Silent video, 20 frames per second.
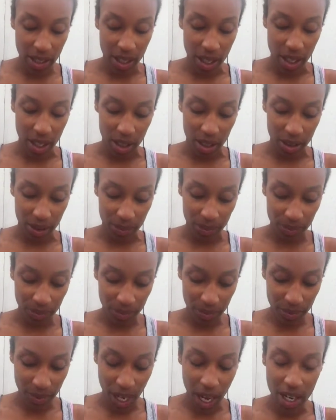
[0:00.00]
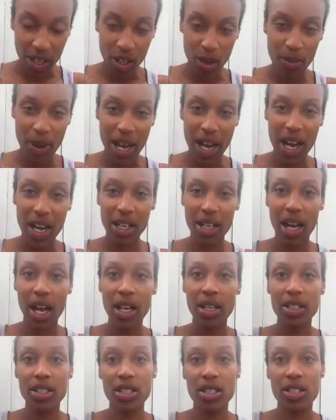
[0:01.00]
I know my
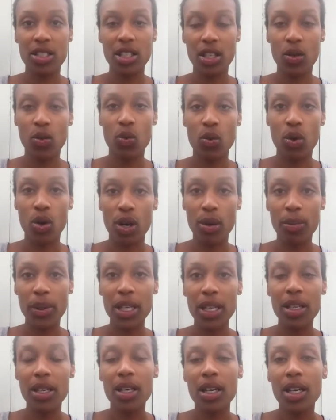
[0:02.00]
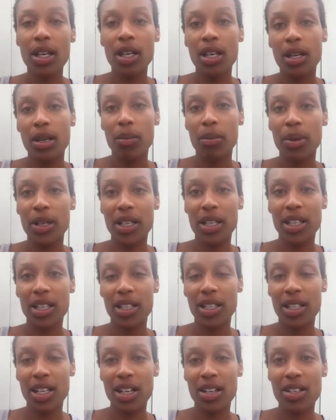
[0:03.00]
oncologist did warn me,
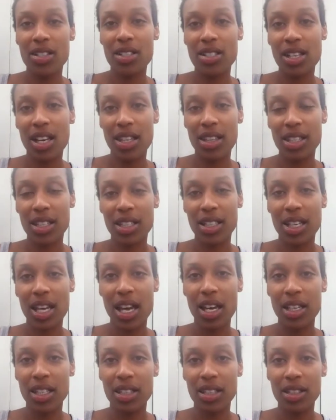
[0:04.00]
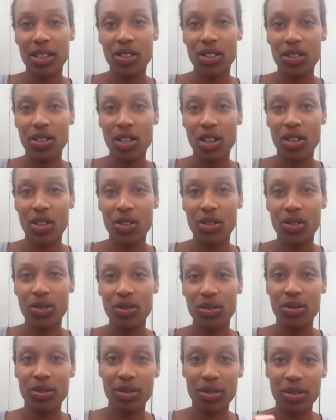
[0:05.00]
but there's nothing like, you know,